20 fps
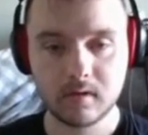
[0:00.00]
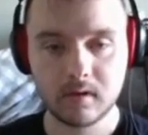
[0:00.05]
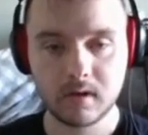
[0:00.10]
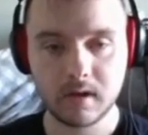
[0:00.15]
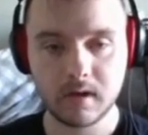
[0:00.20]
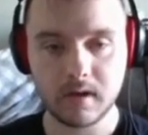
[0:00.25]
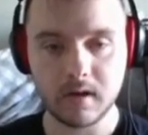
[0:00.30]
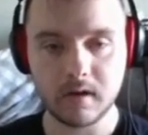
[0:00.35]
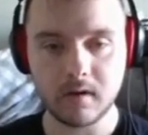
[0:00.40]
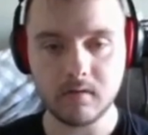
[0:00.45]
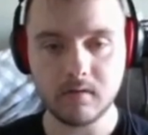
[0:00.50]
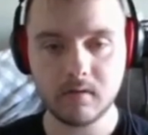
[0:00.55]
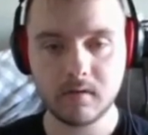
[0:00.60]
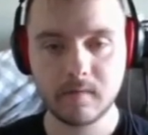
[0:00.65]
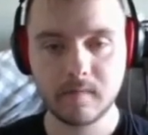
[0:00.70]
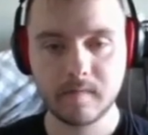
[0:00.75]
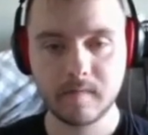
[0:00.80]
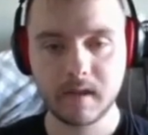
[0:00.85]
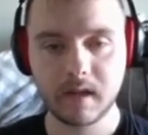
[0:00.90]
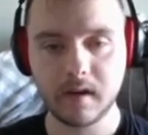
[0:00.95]
A note?
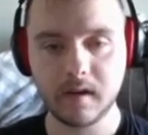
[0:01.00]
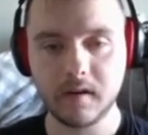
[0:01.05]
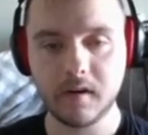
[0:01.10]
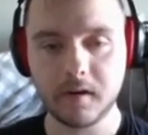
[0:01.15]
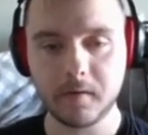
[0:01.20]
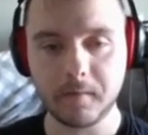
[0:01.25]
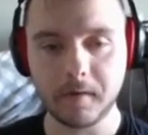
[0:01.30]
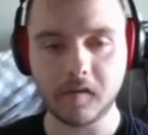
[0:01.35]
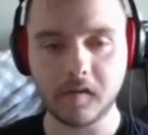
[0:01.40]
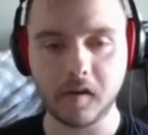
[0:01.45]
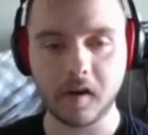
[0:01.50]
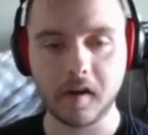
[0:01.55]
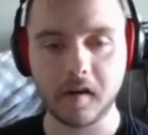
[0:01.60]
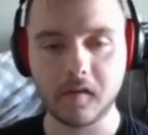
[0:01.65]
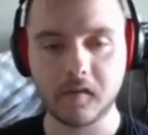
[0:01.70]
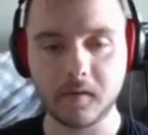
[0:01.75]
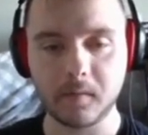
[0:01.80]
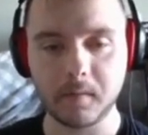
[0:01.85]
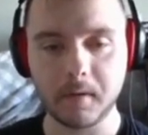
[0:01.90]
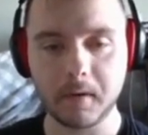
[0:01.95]
Dear Miss
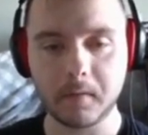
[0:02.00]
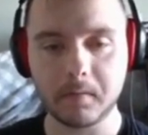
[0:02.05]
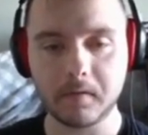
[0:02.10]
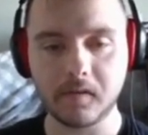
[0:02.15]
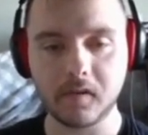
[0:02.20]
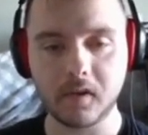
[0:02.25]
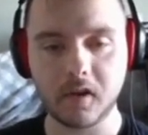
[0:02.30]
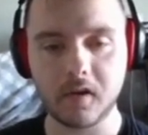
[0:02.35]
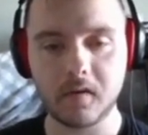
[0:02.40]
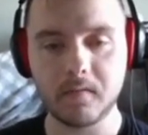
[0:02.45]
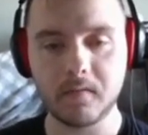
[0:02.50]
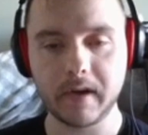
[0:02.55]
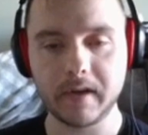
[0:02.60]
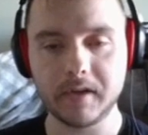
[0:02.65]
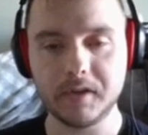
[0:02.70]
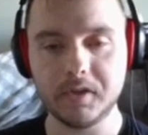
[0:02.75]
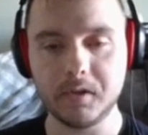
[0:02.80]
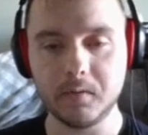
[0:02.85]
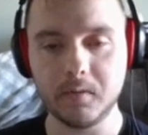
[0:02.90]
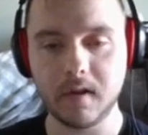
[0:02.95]
Anderson, we hope this letter
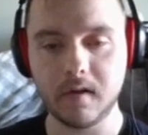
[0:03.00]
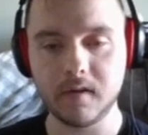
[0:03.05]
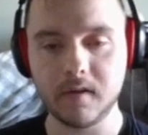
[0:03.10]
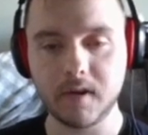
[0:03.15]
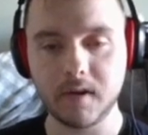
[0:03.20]
finds you well,